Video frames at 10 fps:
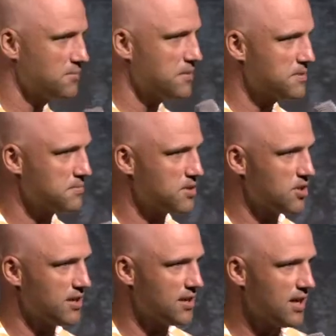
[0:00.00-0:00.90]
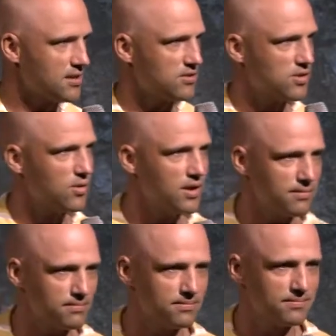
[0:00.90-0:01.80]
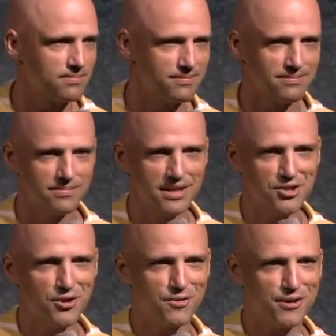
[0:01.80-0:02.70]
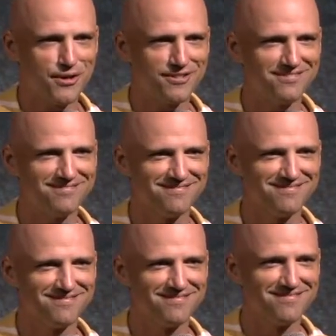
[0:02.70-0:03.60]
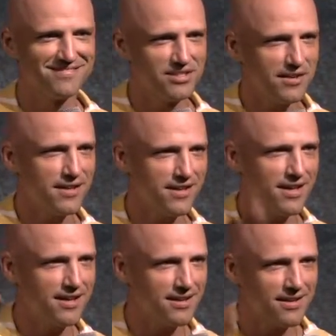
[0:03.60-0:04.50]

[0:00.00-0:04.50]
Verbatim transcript: up some dirt, and God goes, hold up, get your own dirt. Did you ever hear that?